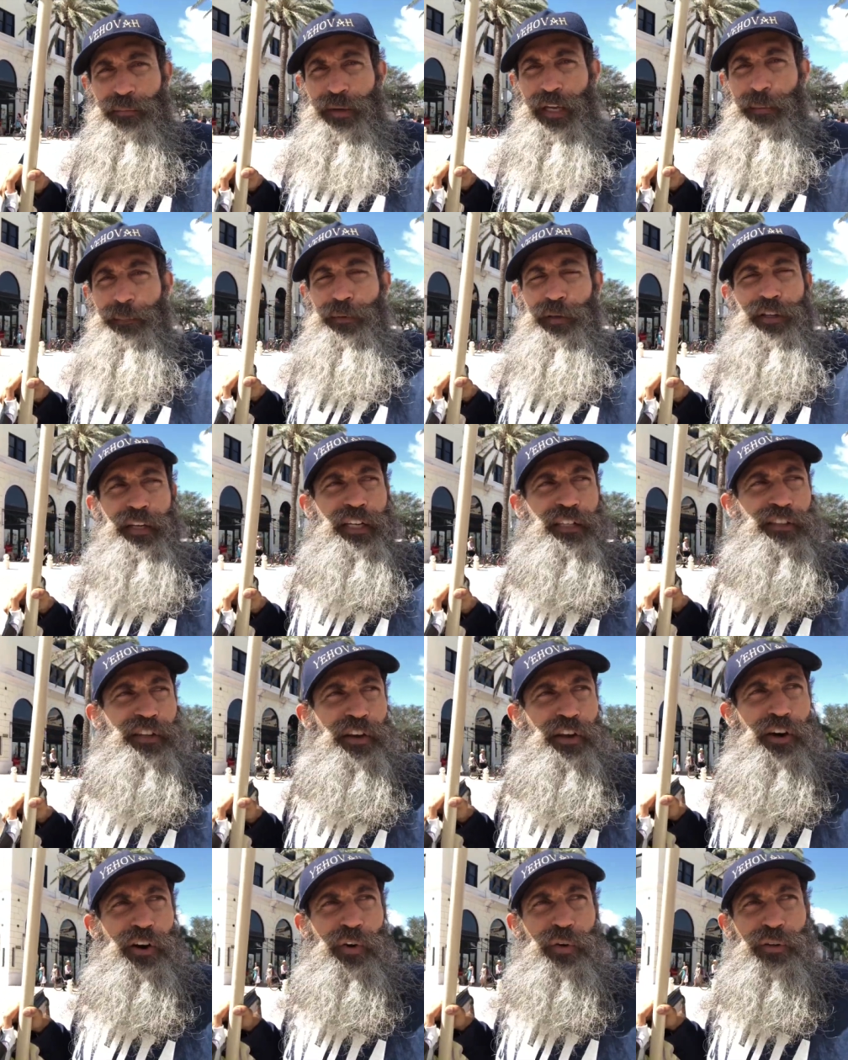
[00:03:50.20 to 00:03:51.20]
People need
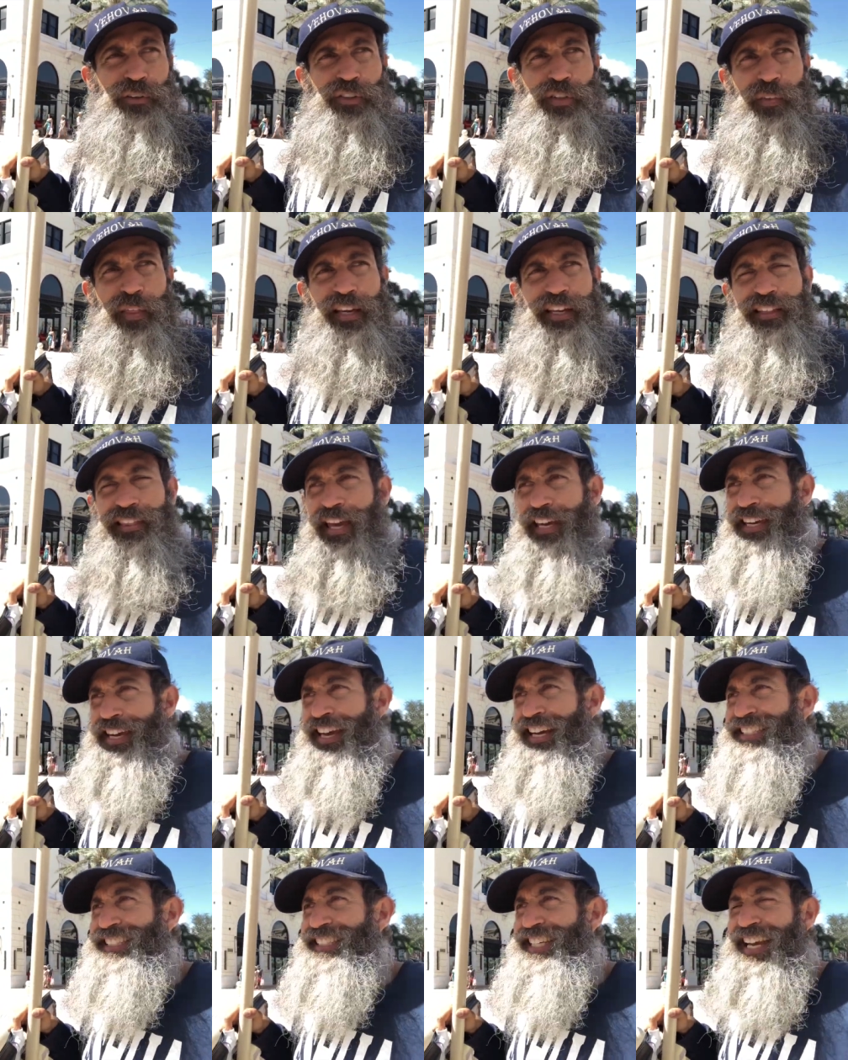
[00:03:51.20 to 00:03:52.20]
to know, so they
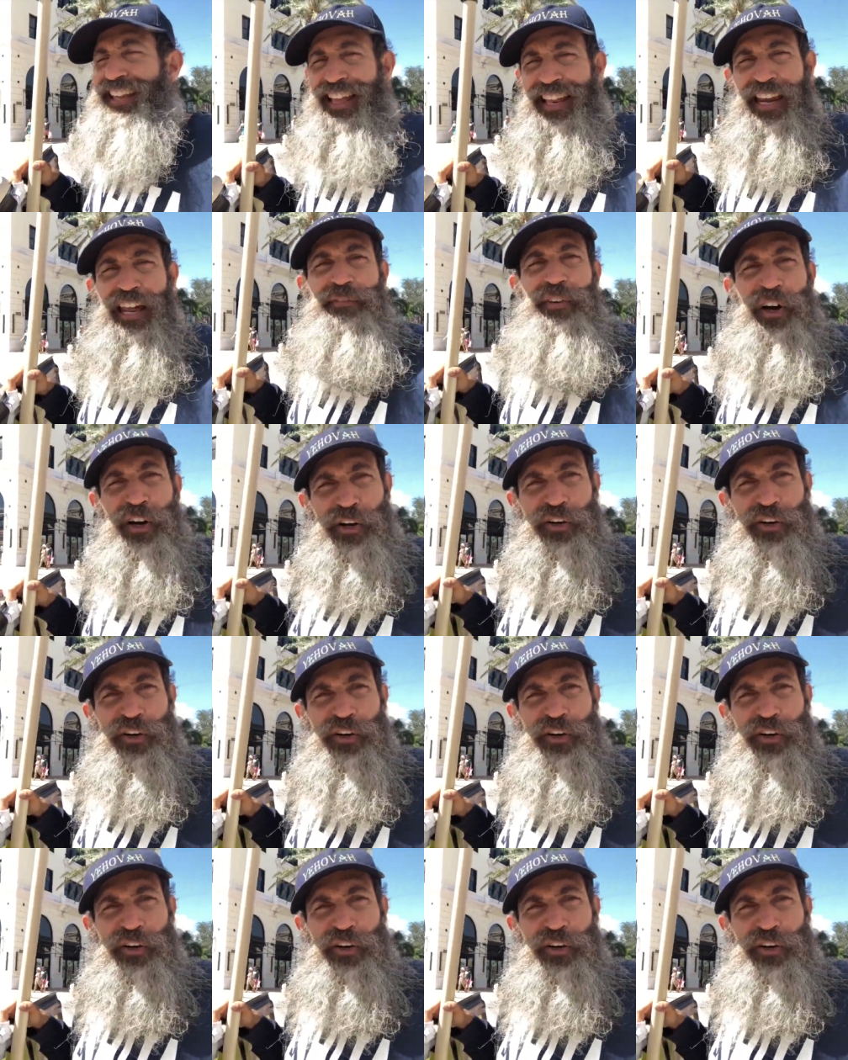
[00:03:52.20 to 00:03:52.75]
can't say they never